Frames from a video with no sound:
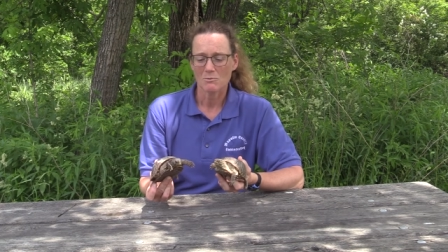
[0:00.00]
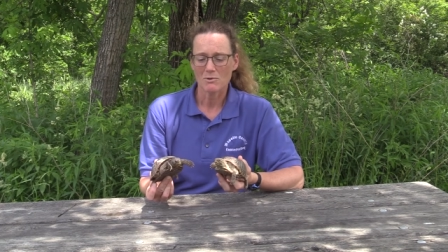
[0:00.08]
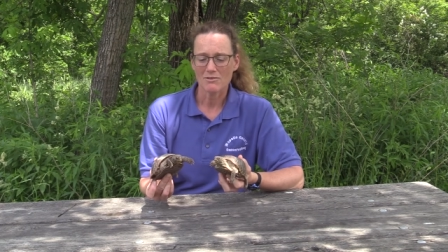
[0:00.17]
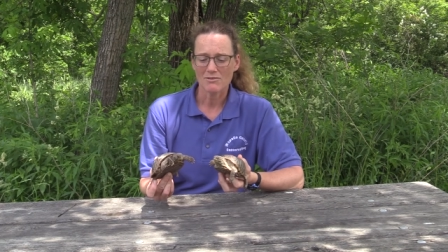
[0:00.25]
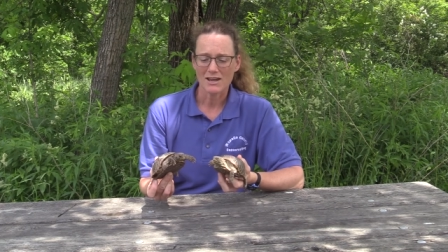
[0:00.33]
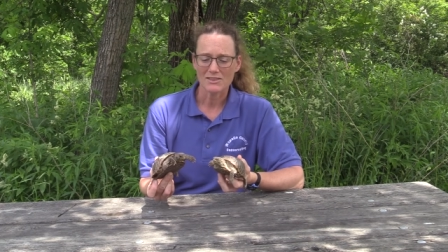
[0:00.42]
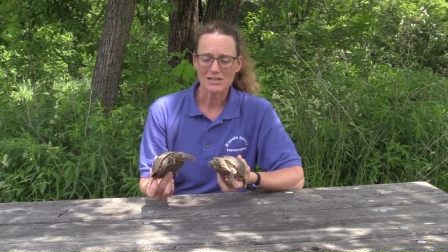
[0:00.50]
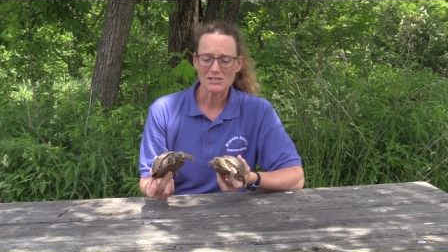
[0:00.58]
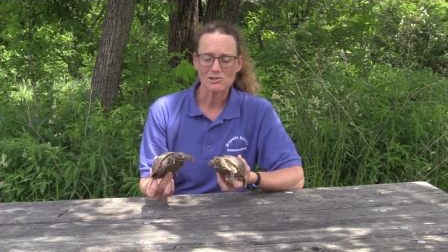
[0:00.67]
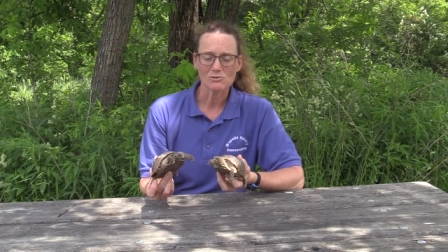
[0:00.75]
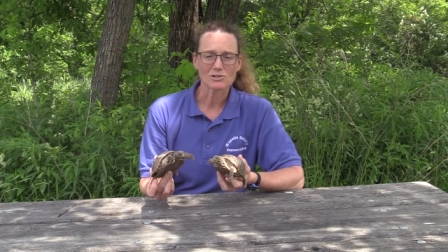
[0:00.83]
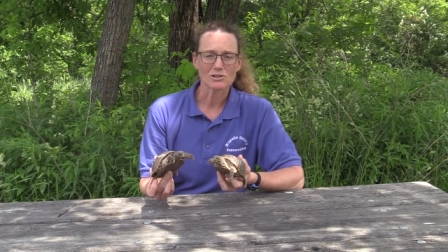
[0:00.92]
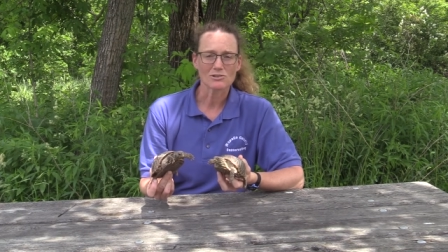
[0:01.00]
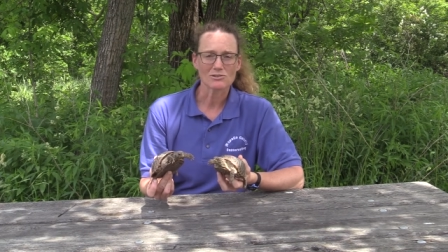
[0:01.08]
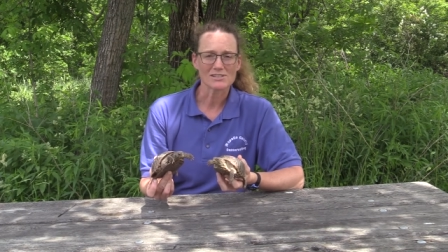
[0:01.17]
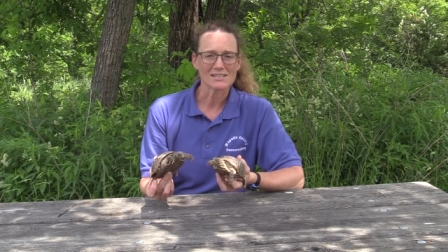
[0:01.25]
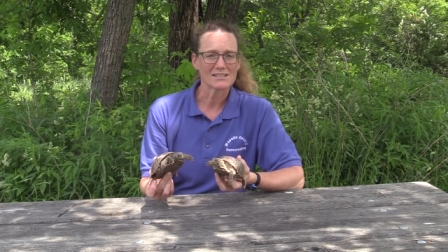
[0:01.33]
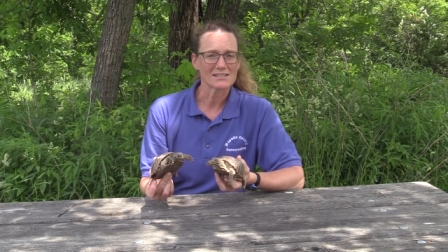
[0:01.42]
We have had these two
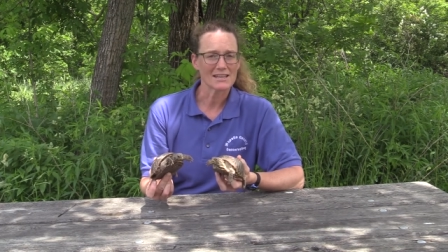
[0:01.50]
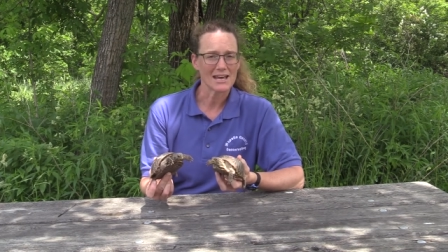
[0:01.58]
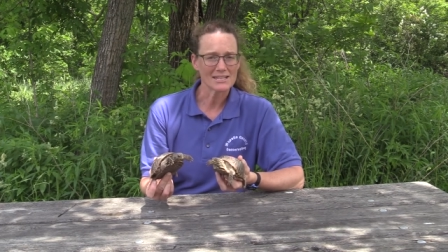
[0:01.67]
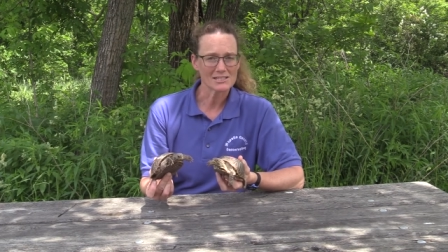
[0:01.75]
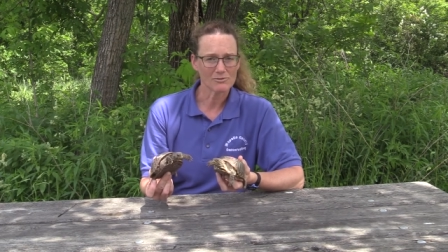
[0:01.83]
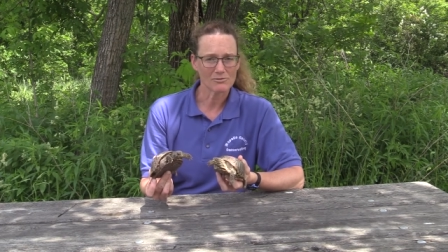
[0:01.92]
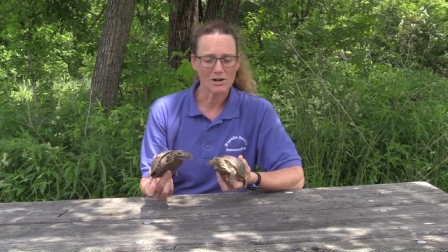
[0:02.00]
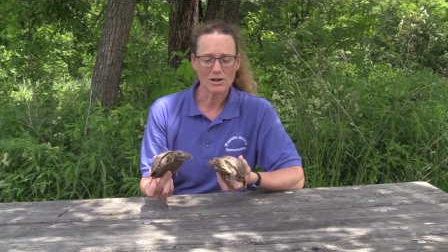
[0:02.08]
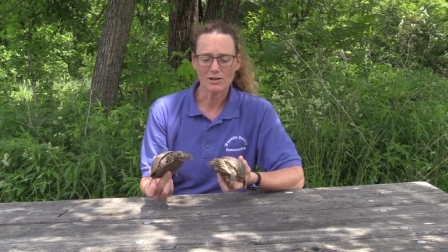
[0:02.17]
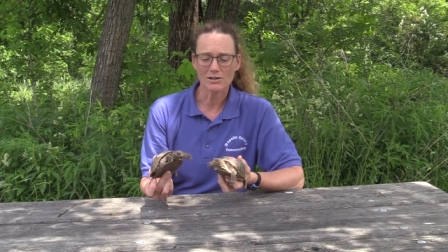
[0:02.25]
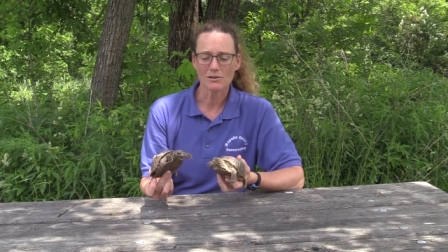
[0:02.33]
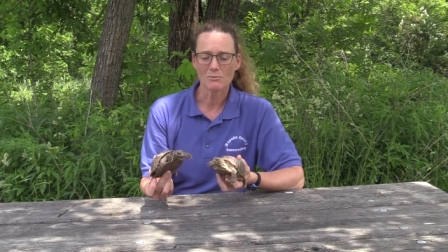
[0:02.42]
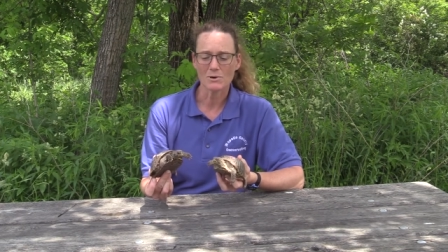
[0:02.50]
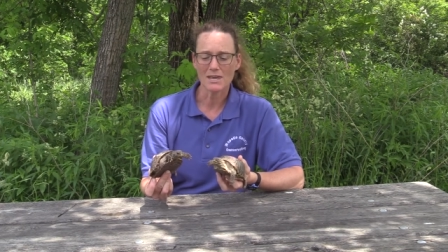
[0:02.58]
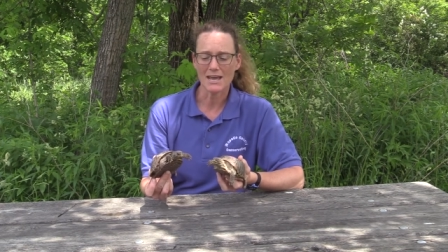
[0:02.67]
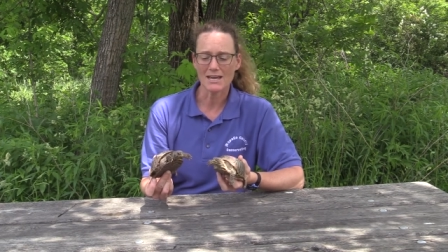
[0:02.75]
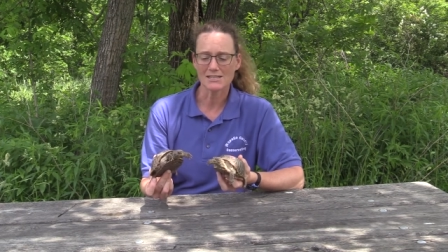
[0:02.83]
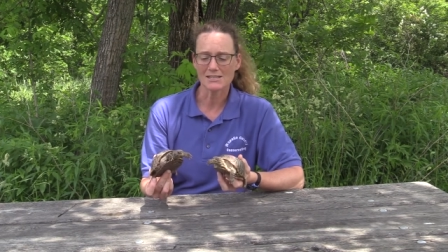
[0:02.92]
turtles since last fall. We
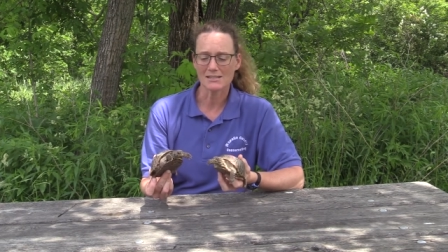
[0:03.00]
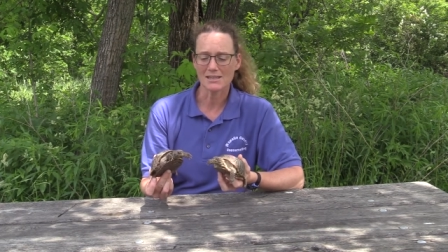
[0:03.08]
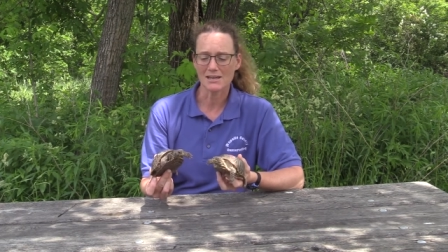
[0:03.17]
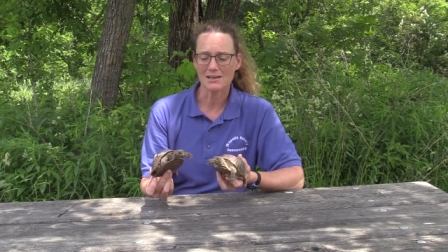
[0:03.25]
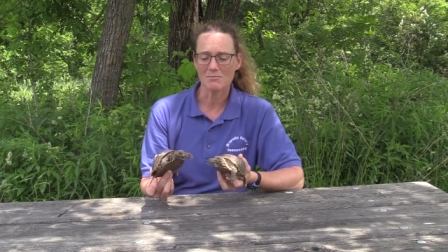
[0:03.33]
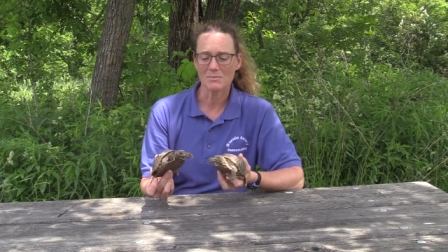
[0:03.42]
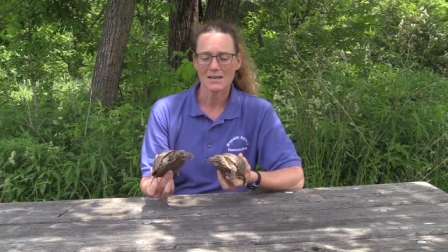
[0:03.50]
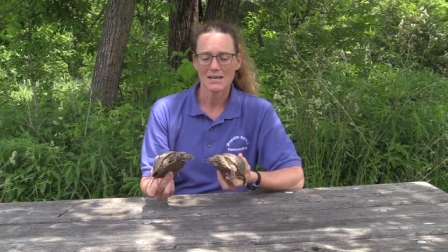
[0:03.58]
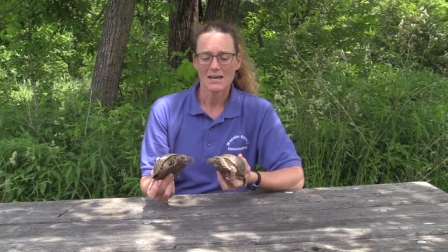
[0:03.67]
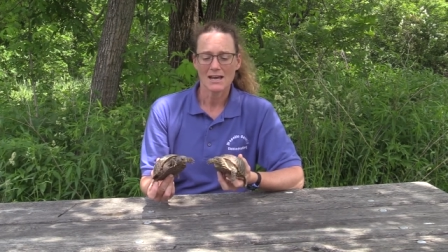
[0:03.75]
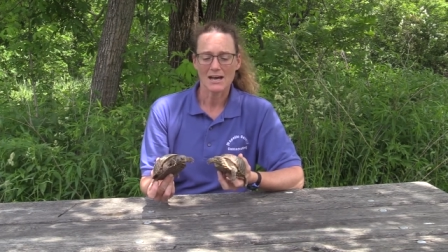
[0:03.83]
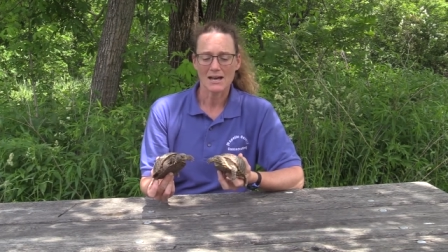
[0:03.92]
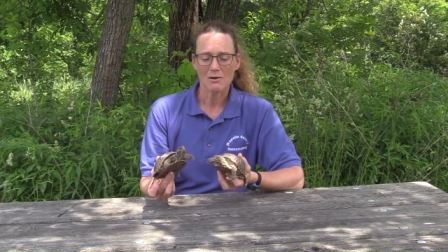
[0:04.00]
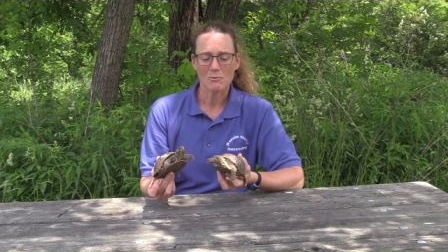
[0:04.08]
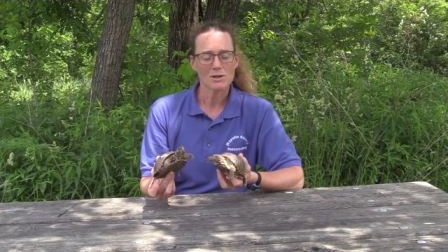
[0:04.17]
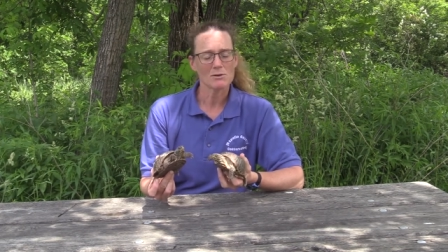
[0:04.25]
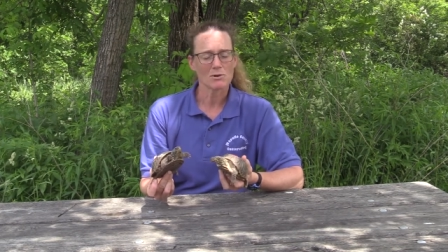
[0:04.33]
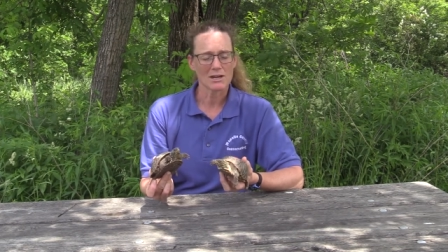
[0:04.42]
had them, uh,
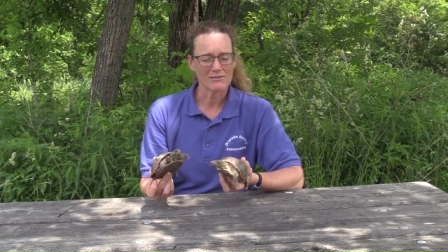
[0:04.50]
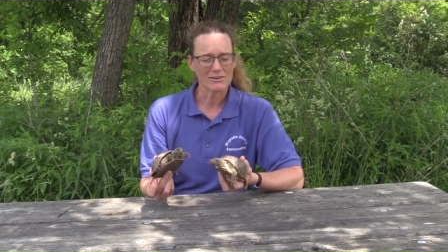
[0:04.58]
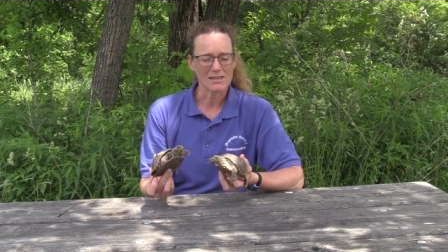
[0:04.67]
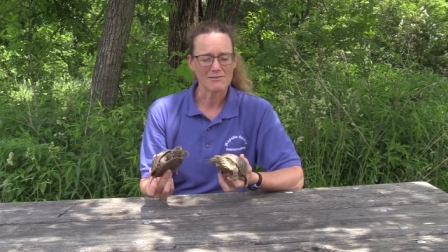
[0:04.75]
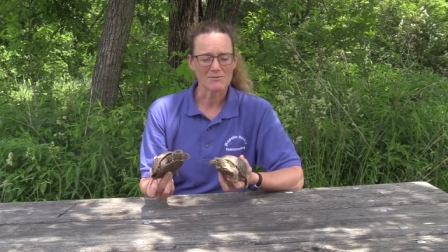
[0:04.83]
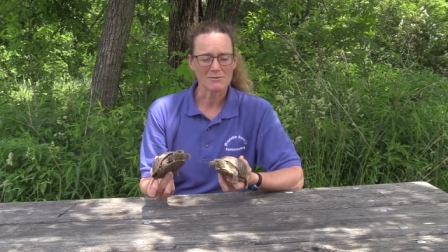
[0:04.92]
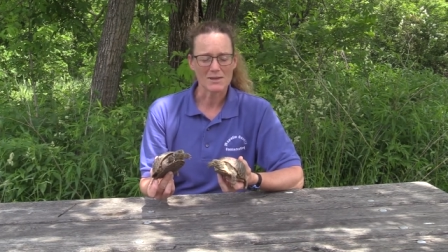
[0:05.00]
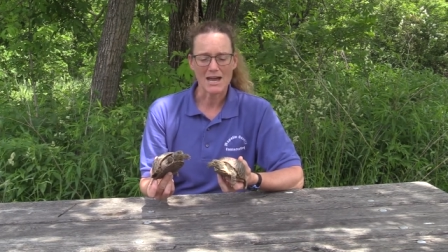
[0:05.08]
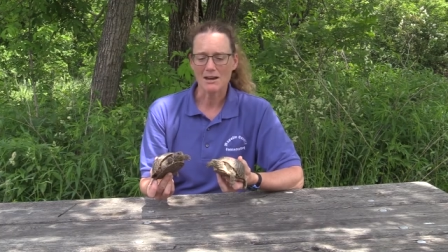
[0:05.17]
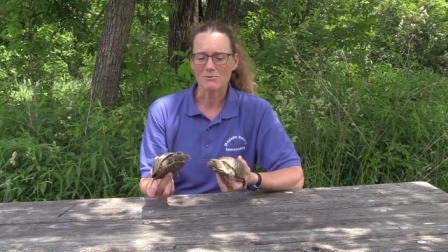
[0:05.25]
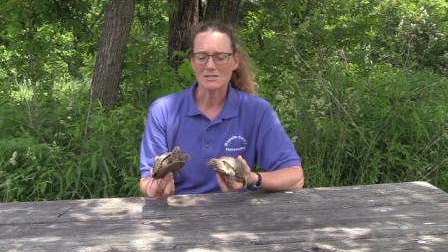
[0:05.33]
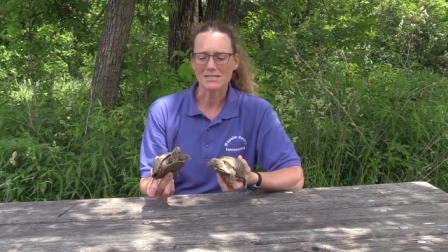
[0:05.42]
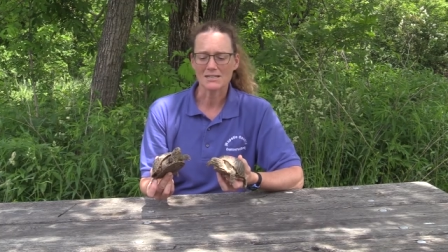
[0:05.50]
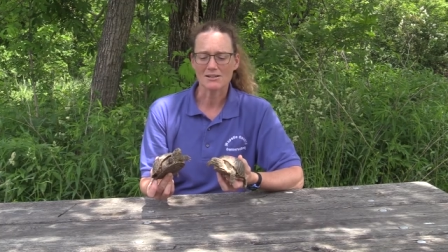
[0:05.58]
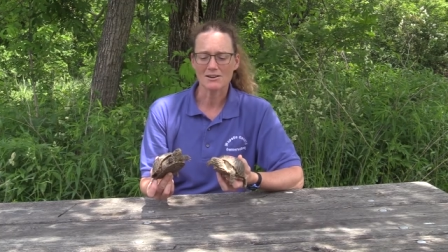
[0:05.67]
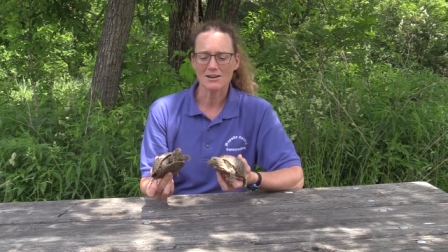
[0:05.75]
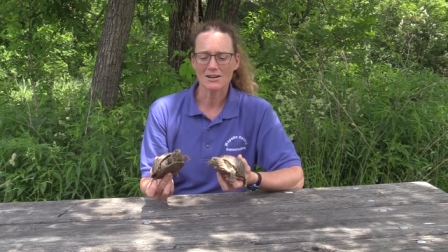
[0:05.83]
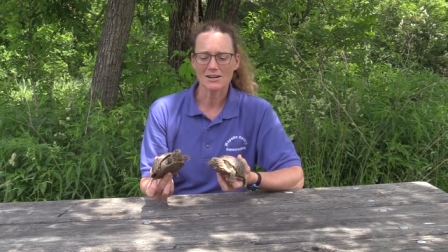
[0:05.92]
we were given them from the Iowa
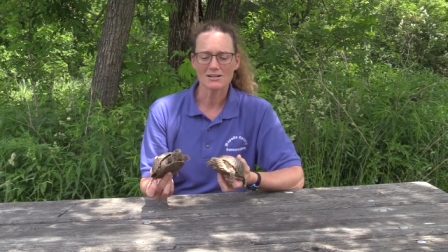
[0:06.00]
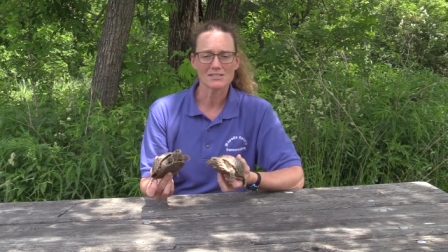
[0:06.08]
DNR